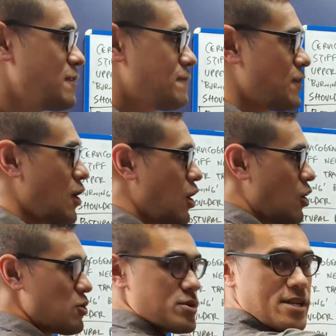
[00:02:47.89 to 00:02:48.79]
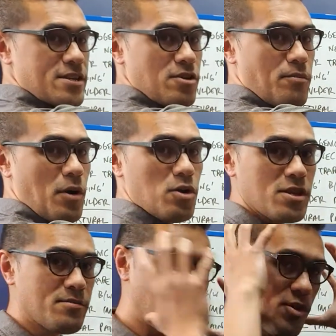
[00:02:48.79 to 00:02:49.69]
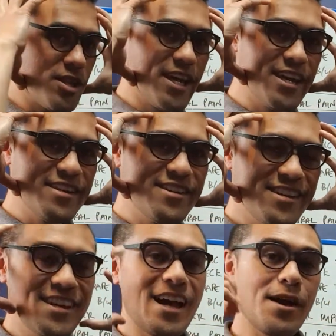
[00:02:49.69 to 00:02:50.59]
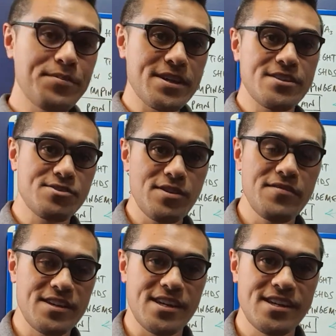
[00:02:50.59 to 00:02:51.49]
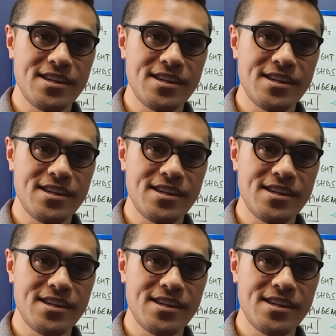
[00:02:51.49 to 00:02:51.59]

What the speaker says: for holding your bowling ball head up against gravity.